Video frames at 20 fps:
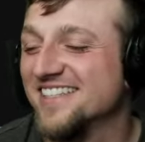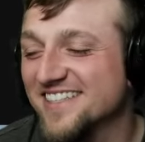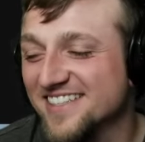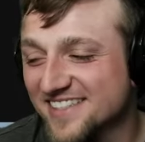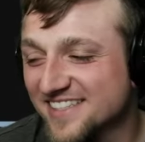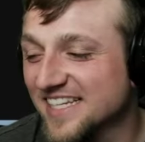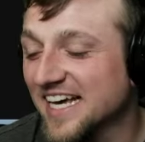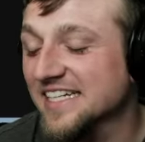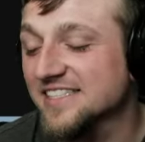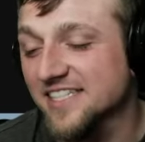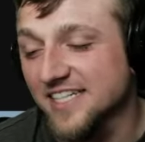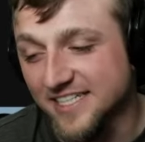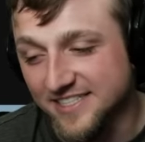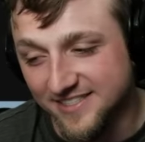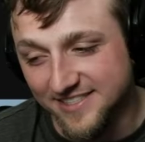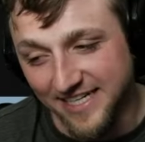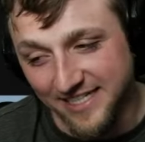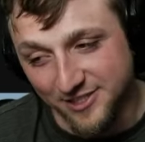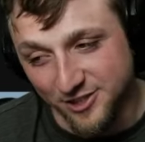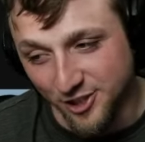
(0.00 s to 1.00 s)
That's an
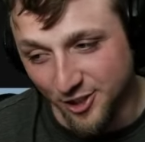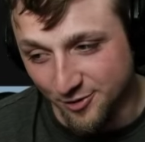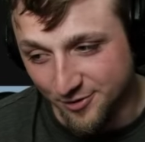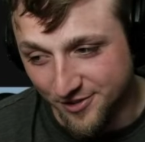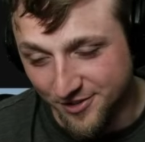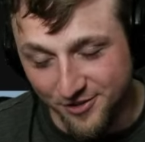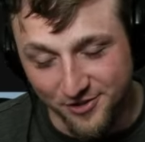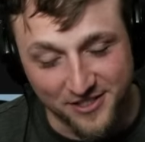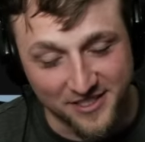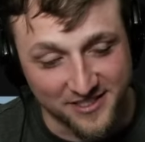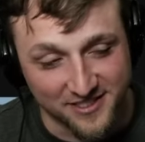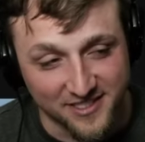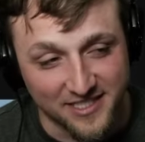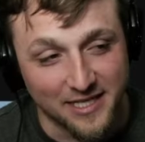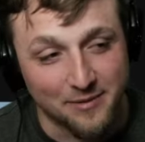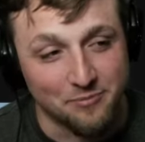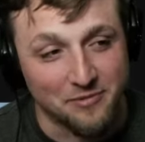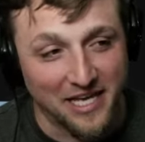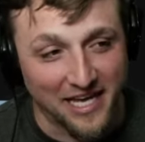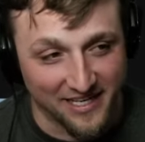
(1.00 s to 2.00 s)
inside joke. You can
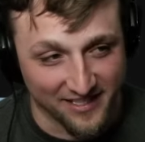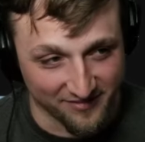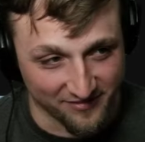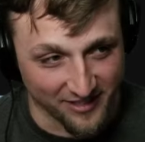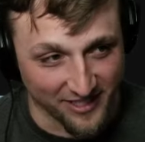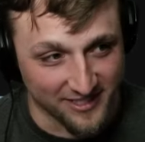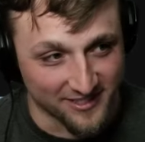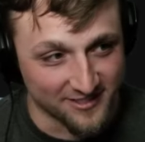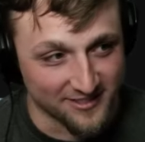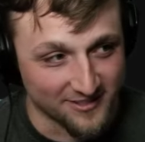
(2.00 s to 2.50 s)
skip that advice.